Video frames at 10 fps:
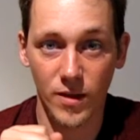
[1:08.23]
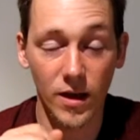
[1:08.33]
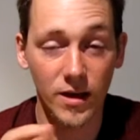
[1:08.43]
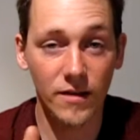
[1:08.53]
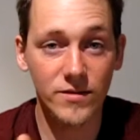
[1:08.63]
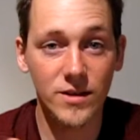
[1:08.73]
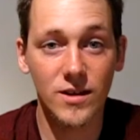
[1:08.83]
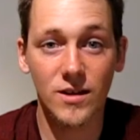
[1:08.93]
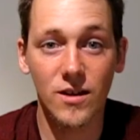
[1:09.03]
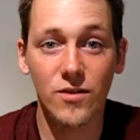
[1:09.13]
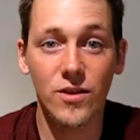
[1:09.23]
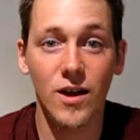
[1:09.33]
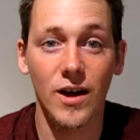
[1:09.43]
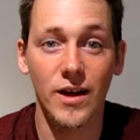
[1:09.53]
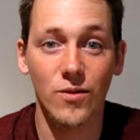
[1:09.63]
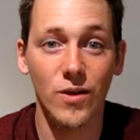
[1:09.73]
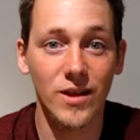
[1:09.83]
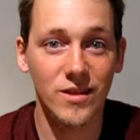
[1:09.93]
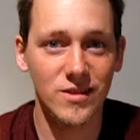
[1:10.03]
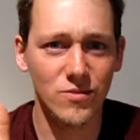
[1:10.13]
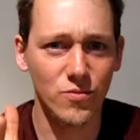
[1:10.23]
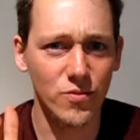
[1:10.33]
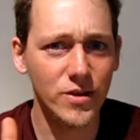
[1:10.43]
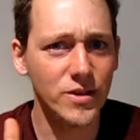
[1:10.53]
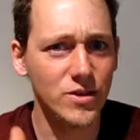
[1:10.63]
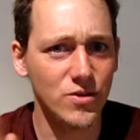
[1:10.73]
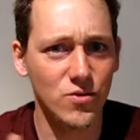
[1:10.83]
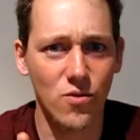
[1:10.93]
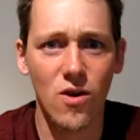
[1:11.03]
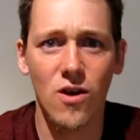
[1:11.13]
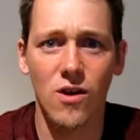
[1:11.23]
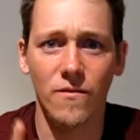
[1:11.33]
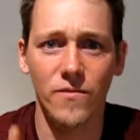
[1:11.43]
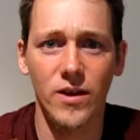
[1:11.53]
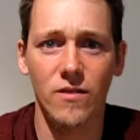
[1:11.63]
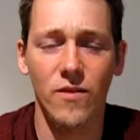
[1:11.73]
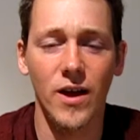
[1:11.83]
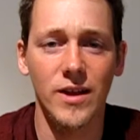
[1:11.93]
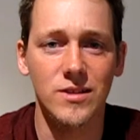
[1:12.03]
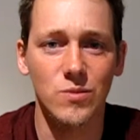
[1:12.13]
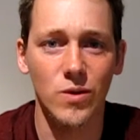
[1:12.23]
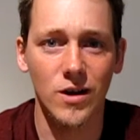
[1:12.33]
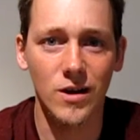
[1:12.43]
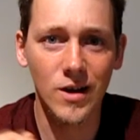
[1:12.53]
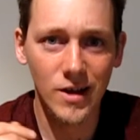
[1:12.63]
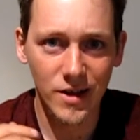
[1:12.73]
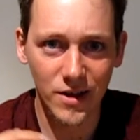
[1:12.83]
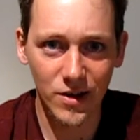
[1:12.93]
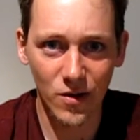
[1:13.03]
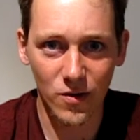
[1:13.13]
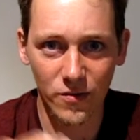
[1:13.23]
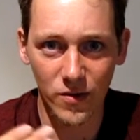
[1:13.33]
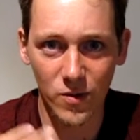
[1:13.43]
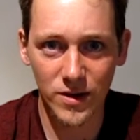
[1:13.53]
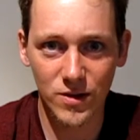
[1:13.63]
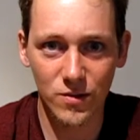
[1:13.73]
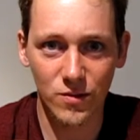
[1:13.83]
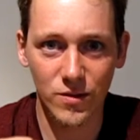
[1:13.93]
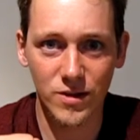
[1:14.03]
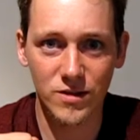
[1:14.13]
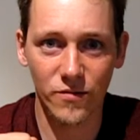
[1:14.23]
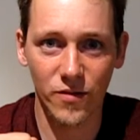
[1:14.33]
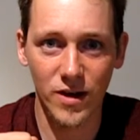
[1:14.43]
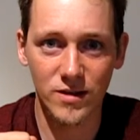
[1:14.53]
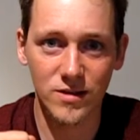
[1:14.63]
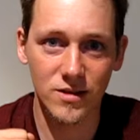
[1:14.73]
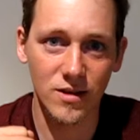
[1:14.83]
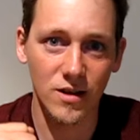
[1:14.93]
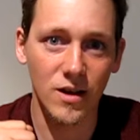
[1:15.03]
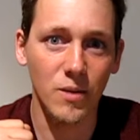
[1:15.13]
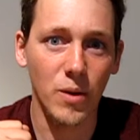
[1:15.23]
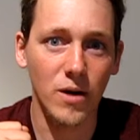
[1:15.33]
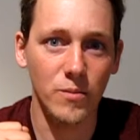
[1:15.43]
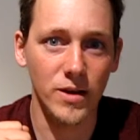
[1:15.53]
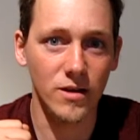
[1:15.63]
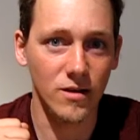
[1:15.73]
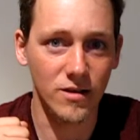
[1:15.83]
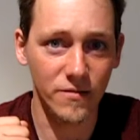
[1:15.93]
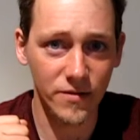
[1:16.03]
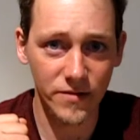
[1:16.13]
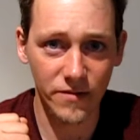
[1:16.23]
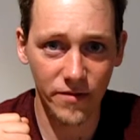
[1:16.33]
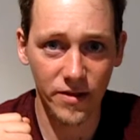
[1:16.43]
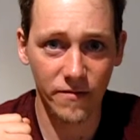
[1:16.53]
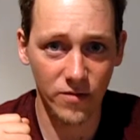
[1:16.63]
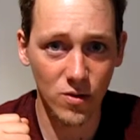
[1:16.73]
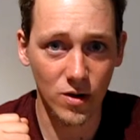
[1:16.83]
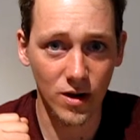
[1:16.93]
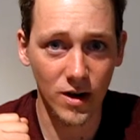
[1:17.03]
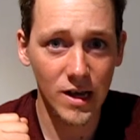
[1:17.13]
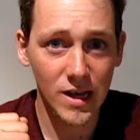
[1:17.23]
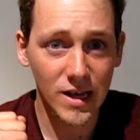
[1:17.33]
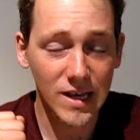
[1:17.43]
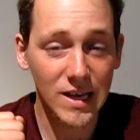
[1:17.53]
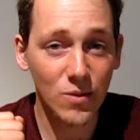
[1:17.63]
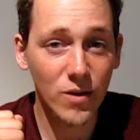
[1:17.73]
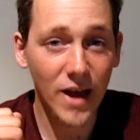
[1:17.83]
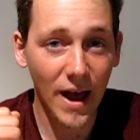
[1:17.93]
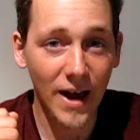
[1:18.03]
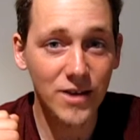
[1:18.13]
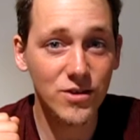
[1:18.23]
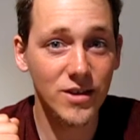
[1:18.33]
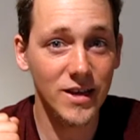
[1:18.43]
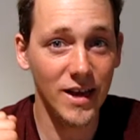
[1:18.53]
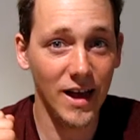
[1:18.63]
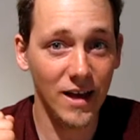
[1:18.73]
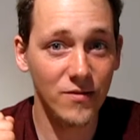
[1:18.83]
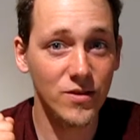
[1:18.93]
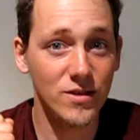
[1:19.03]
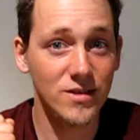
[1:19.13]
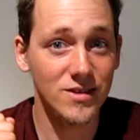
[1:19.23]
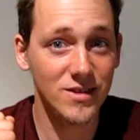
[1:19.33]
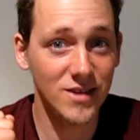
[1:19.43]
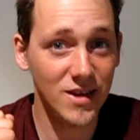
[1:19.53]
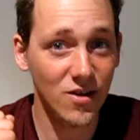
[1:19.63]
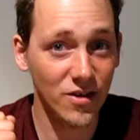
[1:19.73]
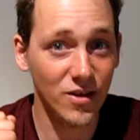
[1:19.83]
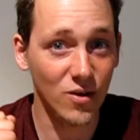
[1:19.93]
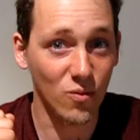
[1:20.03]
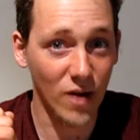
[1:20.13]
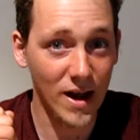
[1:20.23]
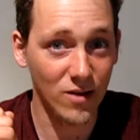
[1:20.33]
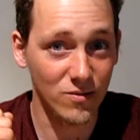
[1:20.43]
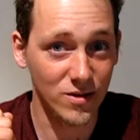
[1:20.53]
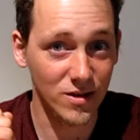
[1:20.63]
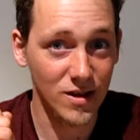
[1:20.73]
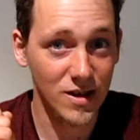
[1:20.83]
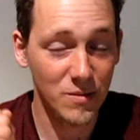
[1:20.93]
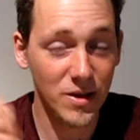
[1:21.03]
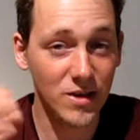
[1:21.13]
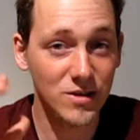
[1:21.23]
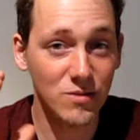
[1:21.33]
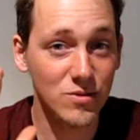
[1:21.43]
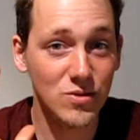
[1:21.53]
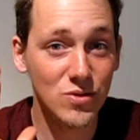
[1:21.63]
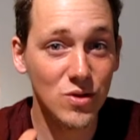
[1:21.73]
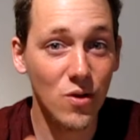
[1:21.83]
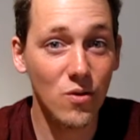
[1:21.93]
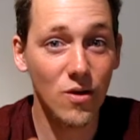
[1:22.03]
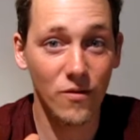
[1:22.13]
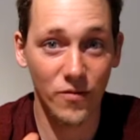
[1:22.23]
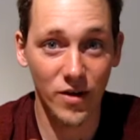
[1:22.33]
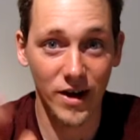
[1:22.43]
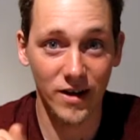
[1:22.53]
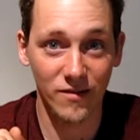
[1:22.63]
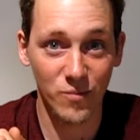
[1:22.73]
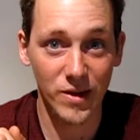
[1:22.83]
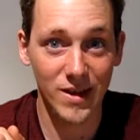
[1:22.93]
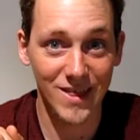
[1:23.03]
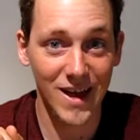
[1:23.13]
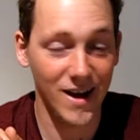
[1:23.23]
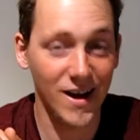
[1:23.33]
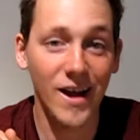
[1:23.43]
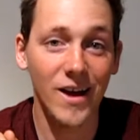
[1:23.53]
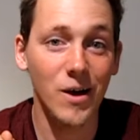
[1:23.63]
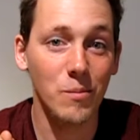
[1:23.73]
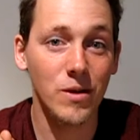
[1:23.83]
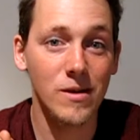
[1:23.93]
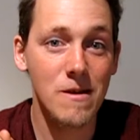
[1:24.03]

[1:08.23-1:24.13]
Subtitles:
And I've seen another guy who had this really strong fear of heights where, you know, if he went to his friend's apartment on the 55th floor, he would actually have to sit on the ground because he was so afraid of being that high up.